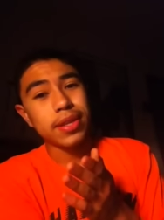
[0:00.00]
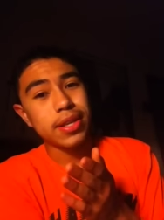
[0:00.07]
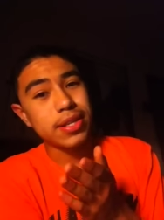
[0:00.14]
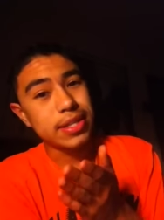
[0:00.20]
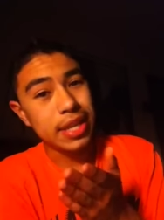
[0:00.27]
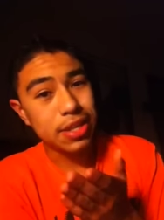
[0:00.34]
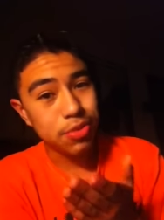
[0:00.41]

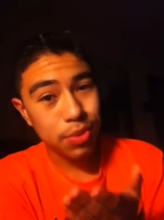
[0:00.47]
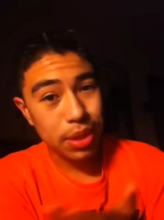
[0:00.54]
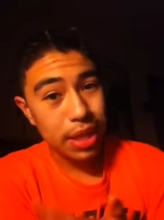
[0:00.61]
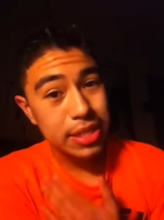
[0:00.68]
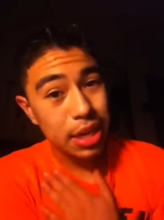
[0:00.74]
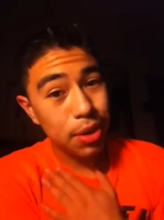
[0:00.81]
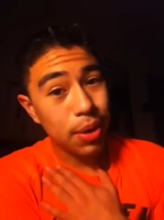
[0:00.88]
cause that's
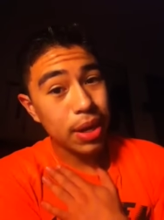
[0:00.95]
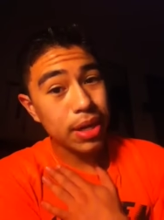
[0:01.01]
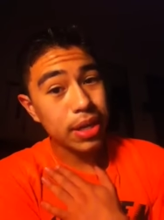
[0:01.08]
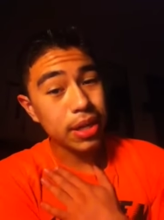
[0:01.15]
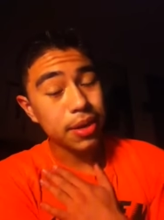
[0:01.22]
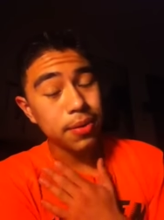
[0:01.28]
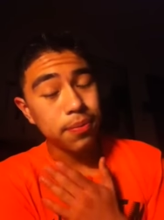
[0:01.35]
that's how I
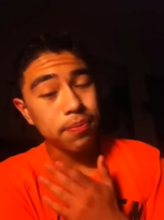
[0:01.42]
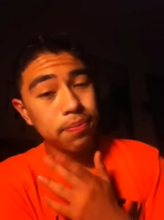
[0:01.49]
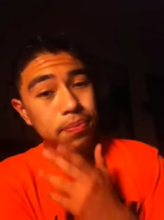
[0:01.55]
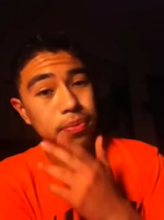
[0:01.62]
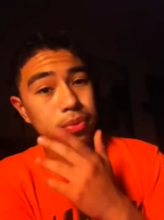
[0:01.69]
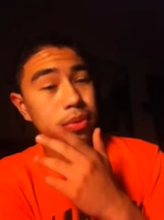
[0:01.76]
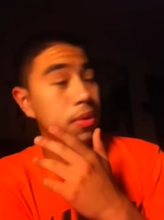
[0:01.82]
did.
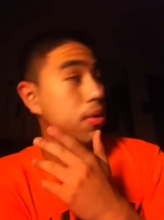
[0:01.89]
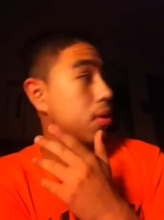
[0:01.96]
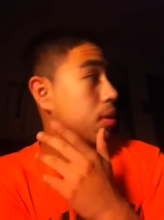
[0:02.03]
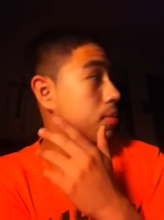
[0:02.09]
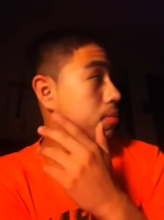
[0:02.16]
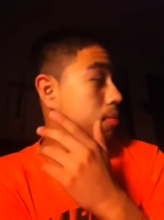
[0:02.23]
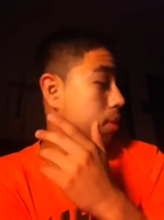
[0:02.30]

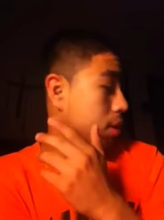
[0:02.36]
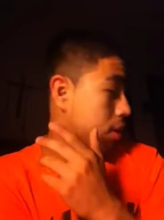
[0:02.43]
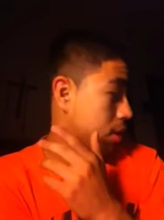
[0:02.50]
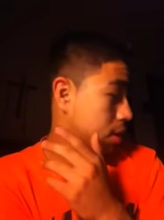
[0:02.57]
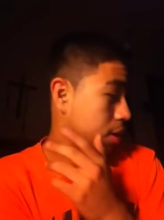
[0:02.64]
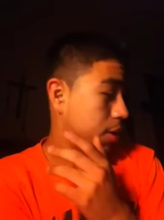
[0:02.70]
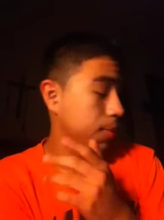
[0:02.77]
But
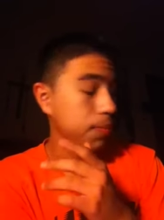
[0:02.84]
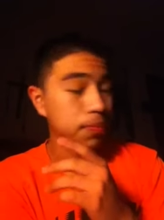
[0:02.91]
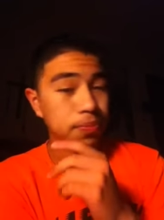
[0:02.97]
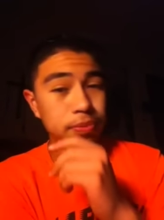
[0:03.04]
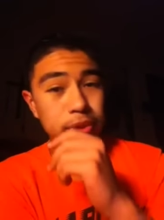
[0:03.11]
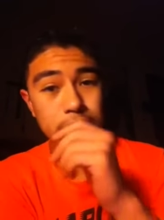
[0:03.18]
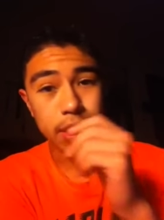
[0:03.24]
um,
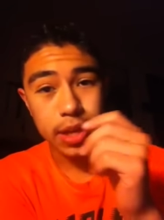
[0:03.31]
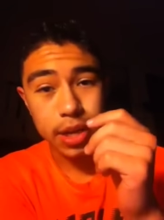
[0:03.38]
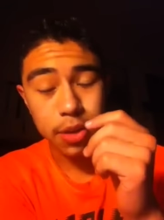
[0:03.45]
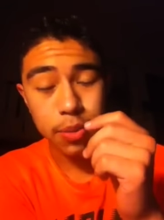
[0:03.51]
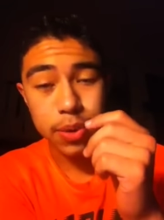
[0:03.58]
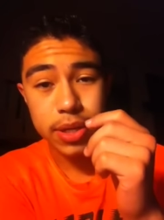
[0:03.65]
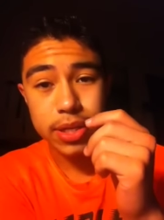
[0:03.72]
yeah.
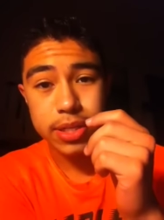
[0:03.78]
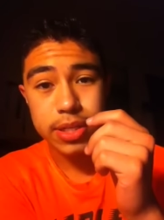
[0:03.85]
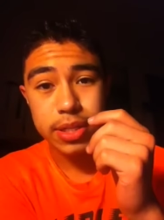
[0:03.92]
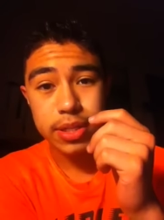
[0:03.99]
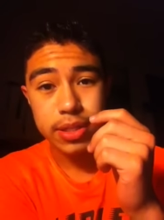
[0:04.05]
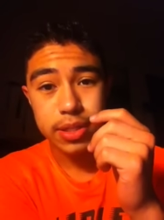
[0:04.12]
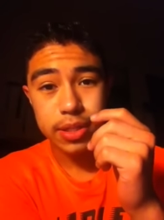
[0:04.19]
Anyways,
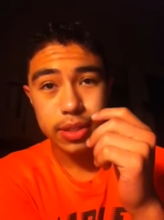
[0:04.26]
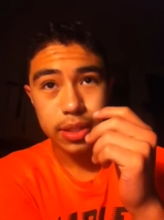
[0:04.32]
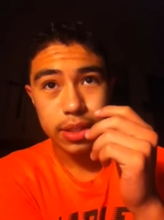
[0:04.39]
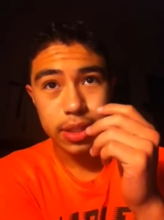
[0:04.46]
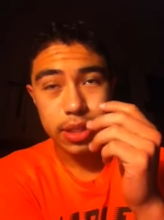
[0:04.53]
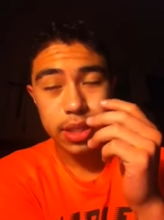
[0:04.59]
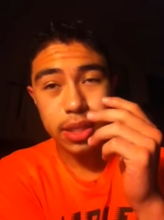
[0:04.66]

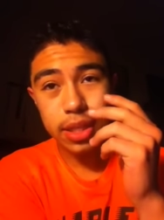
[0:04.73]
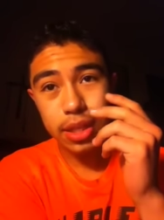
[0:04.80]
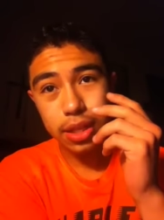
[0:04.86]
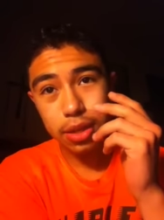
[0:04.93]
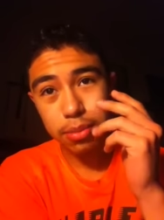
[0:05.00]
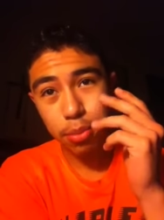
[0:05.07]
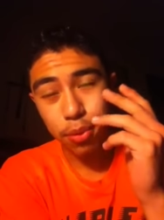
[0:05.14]

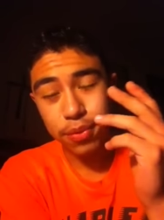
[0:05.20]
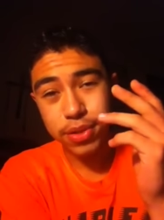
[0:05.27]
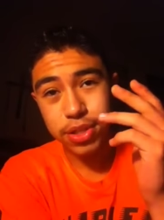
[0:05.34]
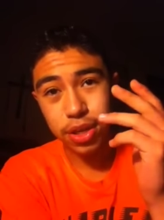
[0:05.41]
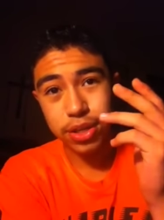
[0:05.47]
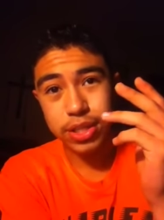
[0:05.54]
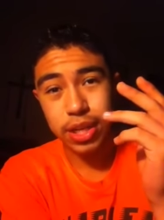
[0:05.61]
movie
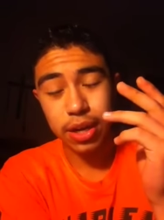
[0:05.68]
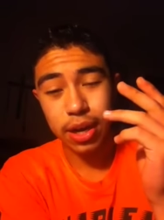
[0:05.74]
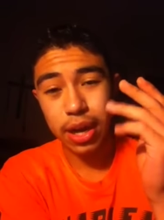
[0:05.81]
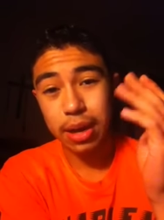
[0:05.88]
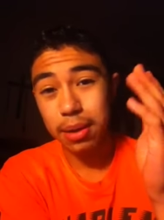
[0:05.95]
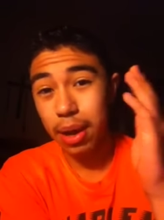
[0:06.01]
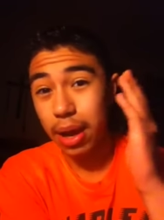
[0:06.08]
starts out.
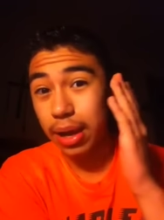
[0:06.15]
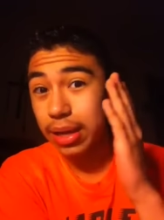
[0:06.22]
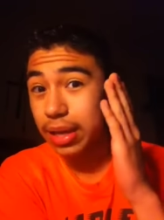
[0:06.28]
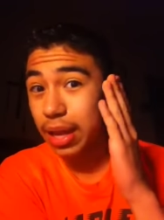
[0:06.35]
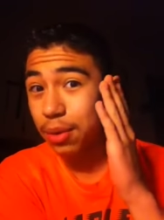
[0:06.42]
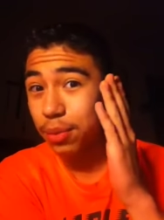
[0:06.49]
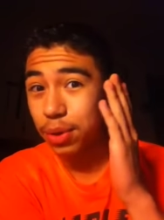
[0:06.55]
I I
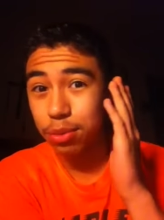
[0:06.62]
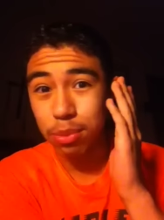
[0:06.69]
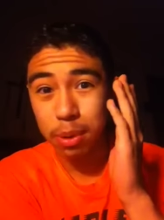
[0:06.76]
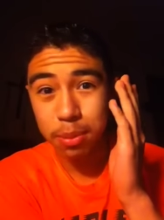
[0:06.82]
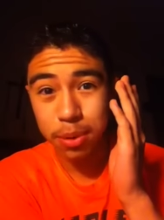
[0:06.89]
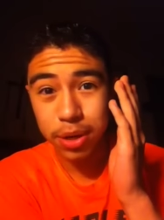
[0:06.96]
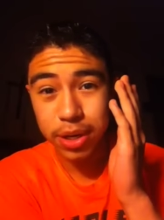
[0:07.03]
can't really
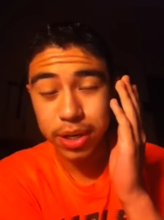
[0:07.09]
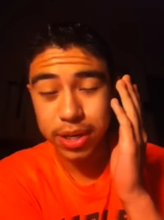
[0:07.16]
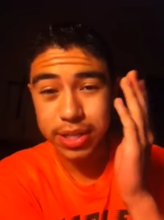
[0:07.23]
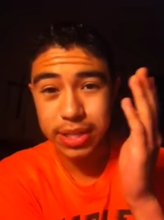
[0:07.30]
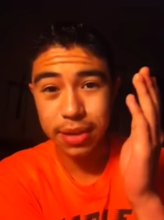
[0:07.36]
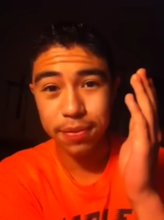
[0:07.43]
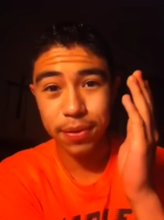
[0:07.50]
remember it
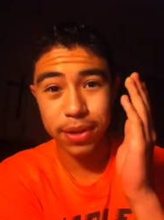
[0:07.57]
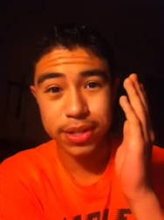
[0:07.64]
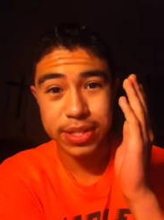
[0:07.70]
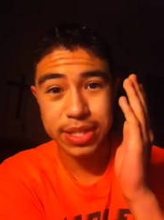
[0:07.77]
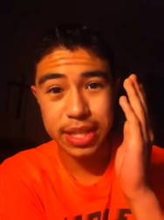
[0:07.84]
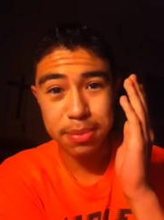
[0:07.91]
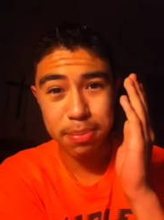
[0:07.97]
because I fell
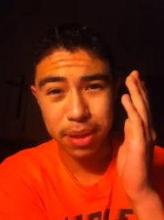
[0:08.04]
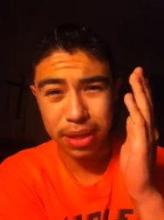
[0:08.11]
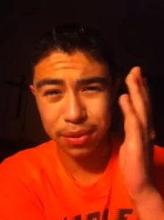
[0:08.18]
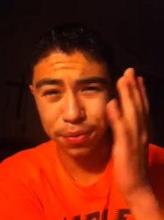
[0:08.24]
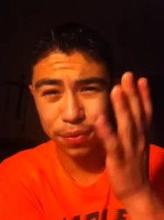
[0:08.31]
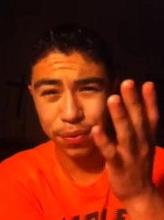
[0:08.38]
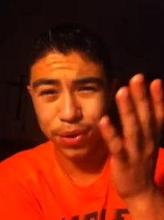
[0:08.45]
asleep
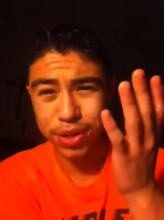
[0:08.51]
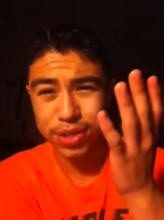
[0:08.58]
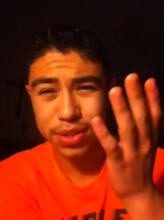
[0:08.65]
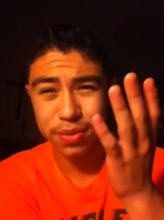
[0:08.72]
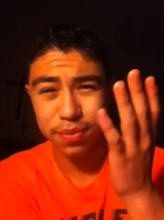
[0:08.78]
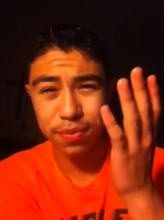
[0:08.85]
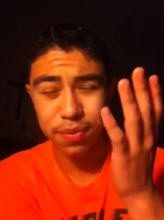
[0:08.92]
like the
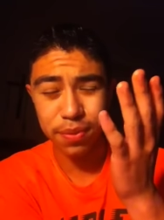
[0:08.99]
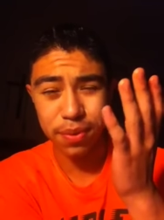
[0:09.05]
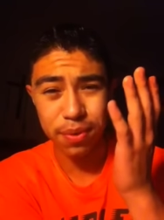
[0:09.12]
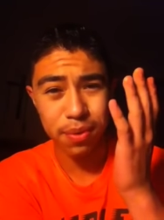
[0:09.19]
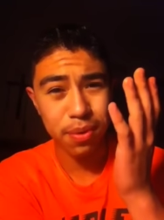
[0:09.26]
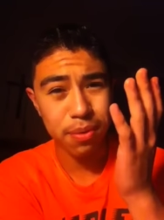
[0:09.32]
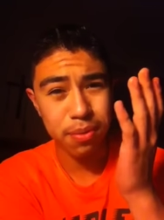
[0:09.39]
first
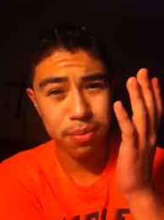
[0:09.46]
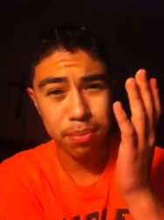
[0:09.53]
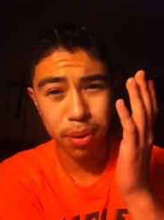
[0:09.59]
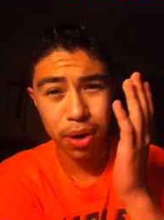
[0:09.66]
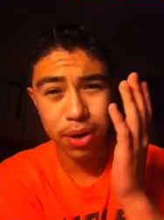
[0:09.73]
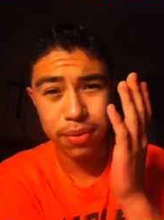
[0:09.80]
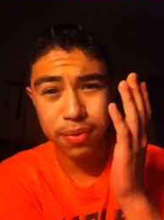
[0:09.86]

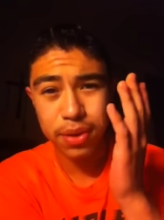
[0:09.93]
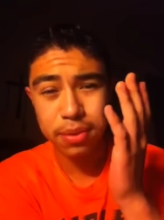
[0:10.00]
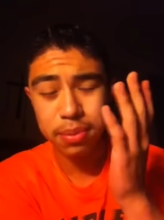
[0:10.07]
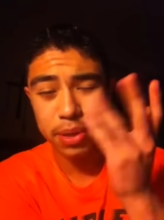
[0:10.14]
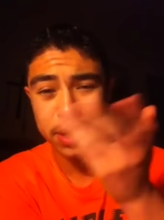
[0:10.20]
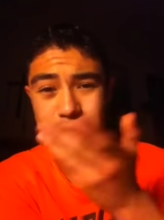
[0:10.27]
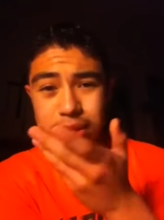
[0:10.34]
part of
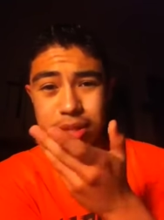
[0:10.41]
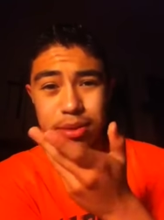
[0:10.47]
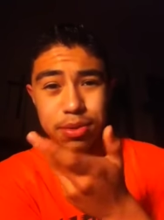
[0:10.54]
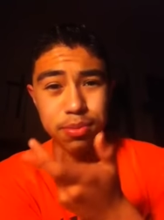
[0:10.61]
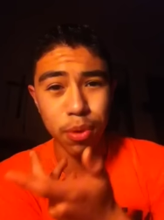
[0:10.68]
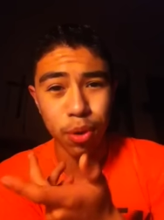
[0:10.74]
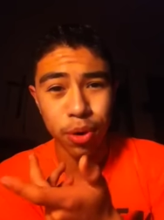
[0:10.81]
it because it
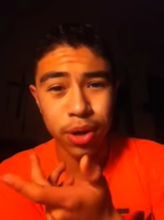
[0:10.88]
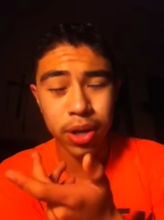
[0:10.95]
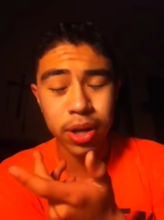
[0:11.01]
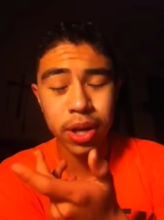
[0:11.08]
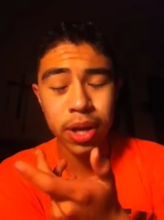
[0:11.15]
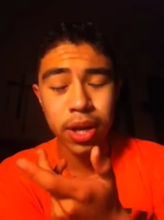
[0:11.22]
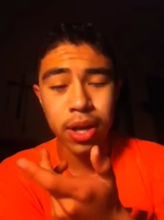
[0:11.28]
was boring.